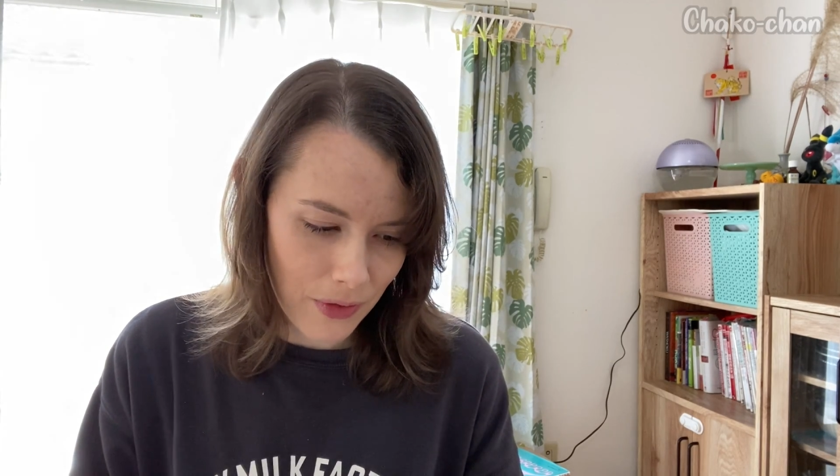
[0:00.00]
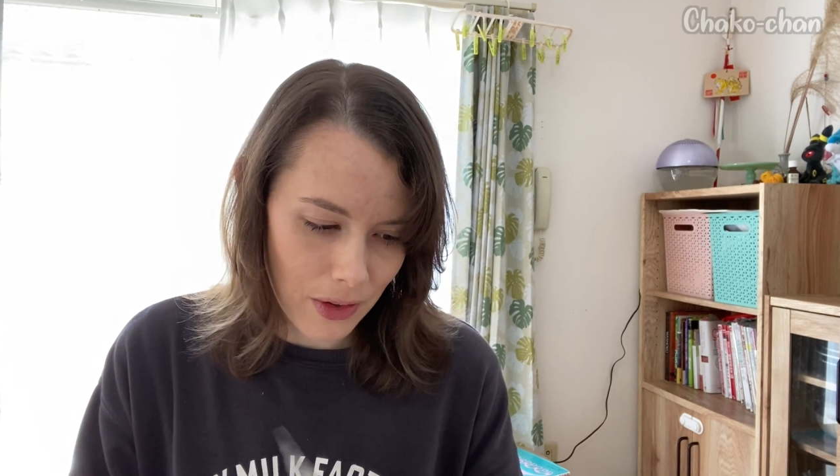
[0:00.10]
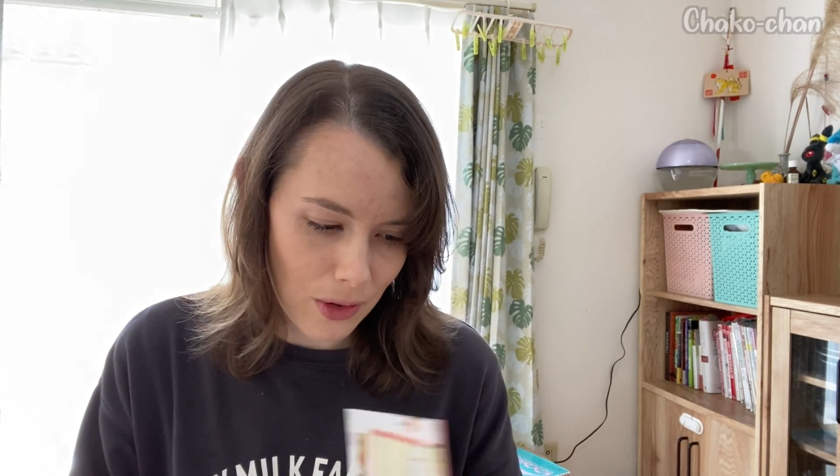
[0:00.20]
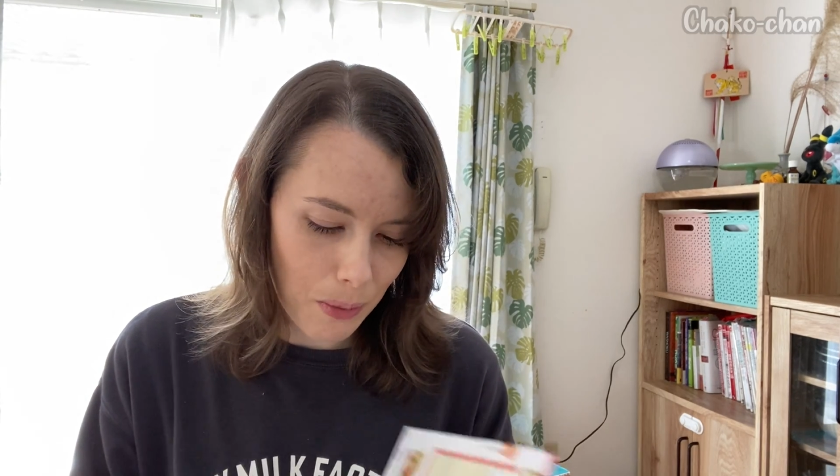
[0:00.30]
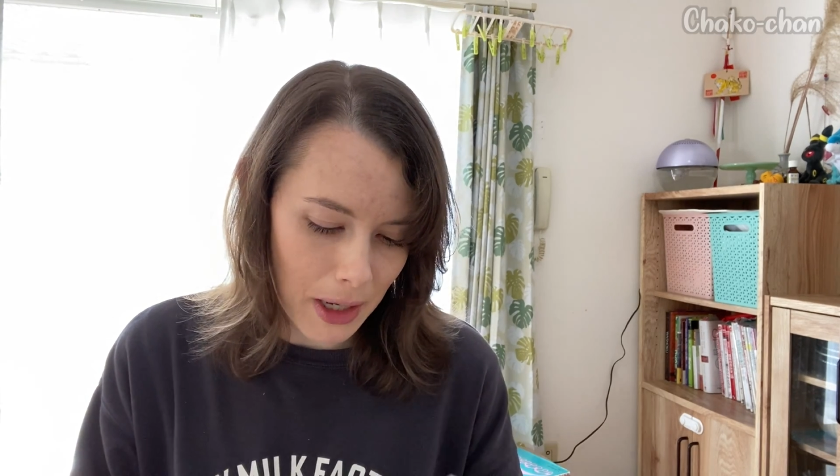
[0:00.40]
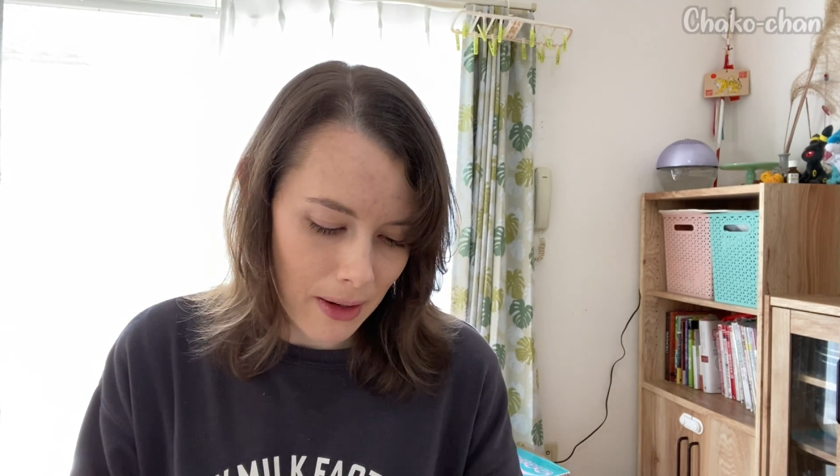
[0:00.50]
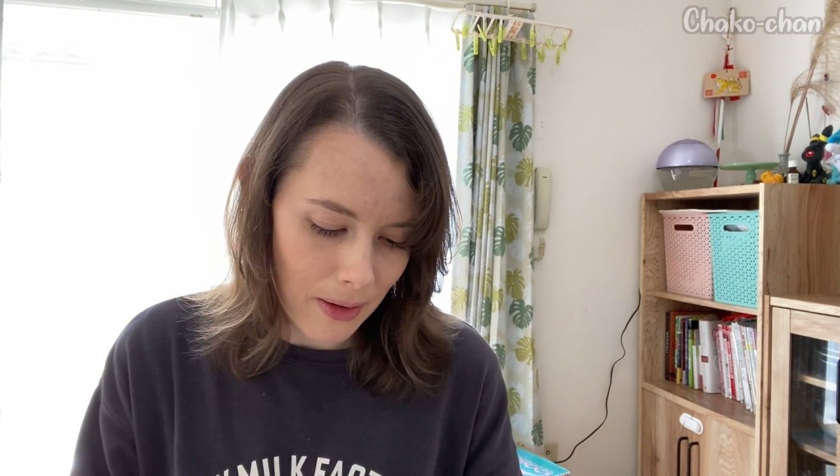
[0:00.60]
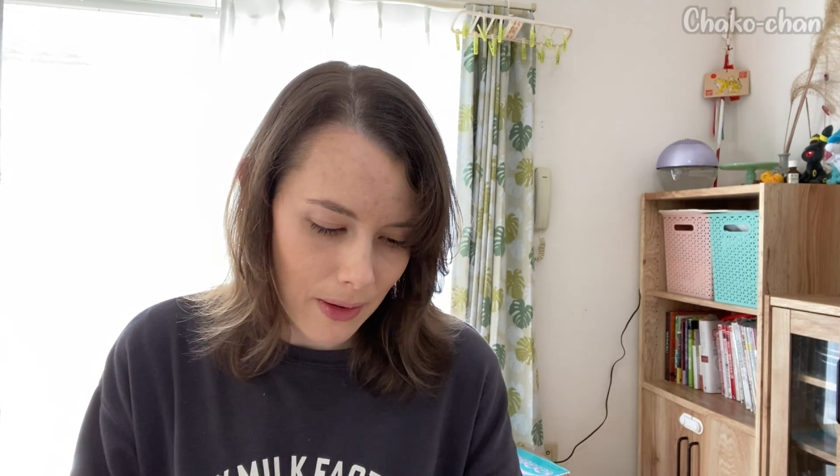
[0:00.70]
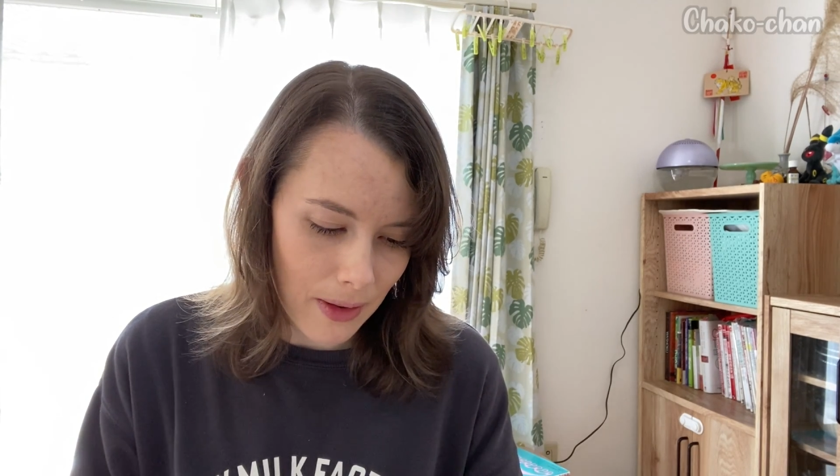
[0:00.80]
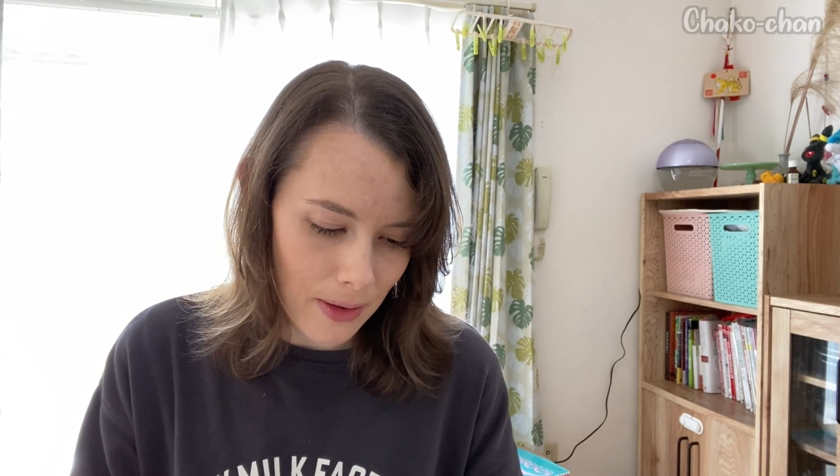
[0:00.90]
for new
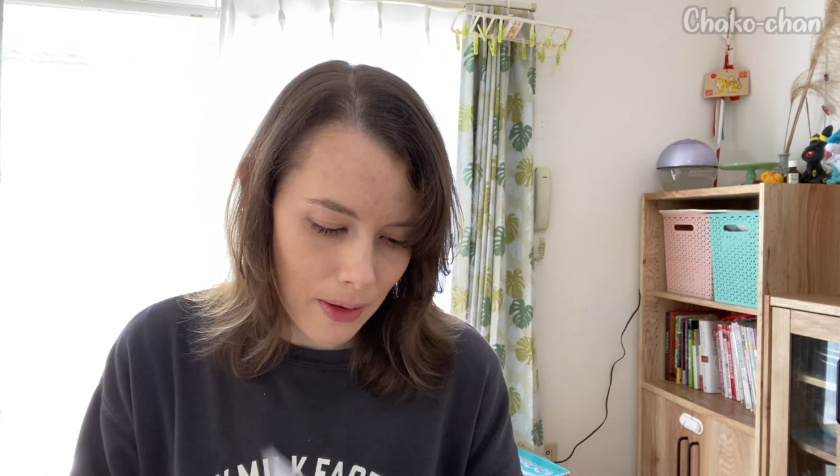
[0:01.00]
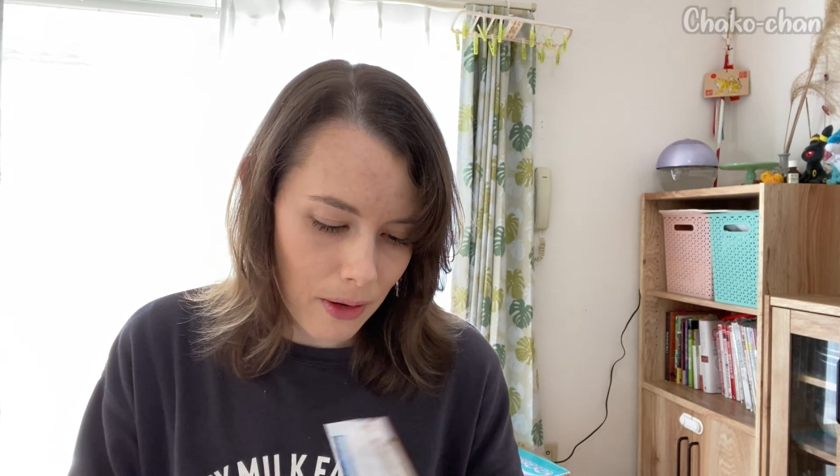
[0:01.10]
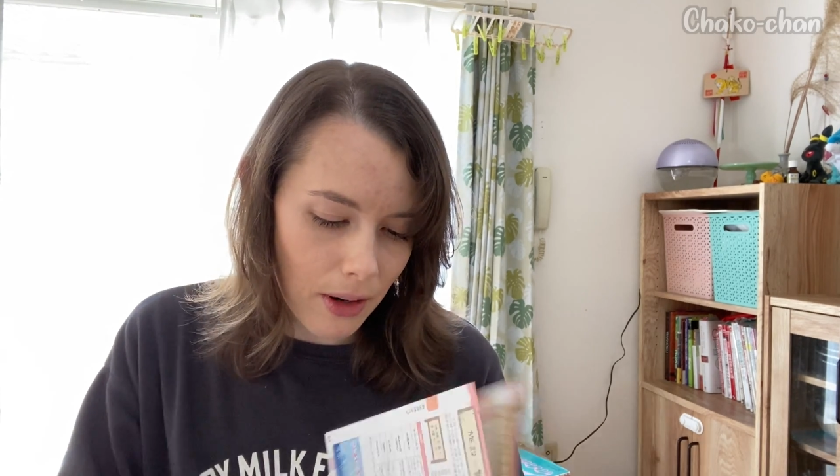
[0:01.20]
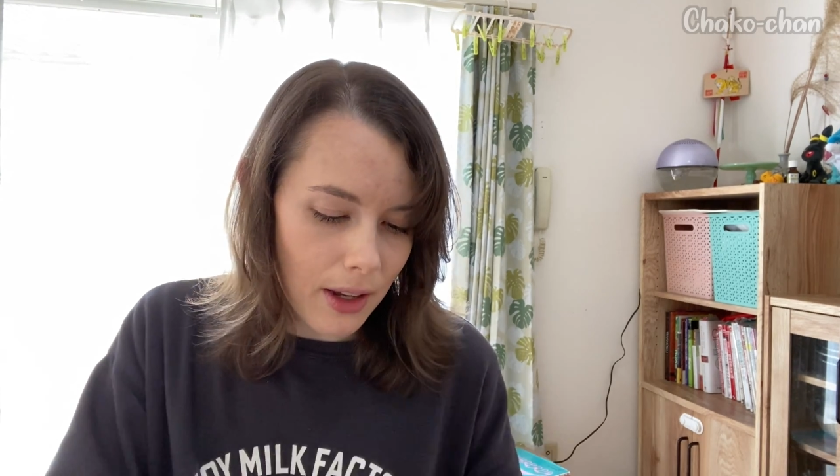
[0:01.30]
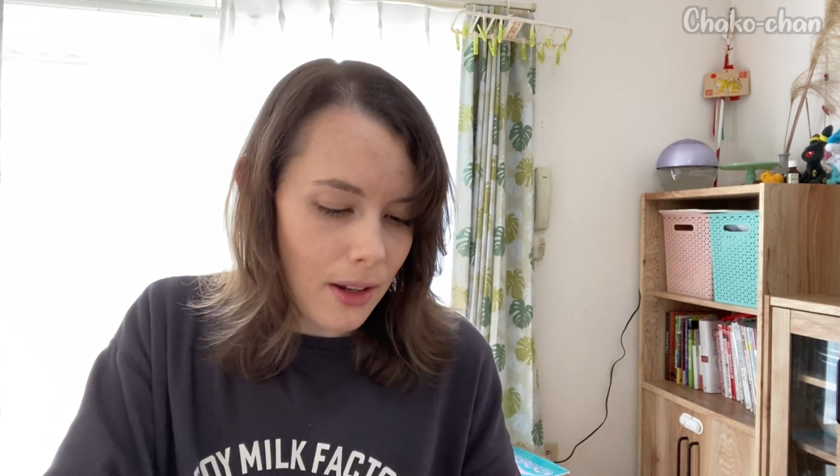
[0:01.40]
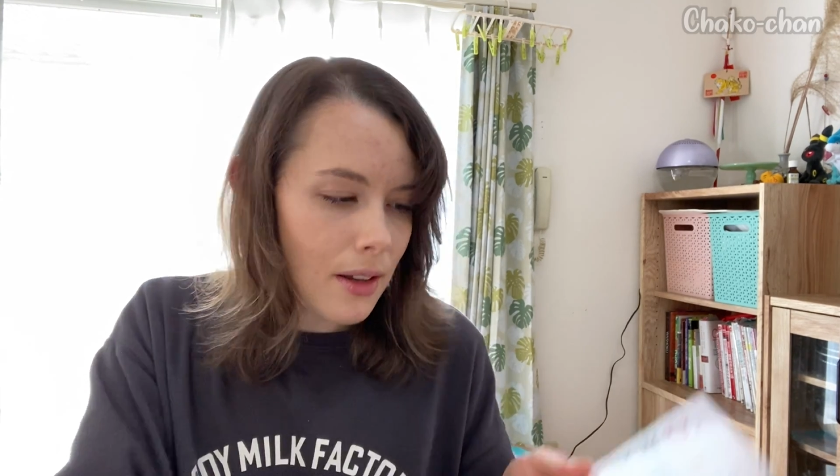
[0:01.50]
parents, this is great.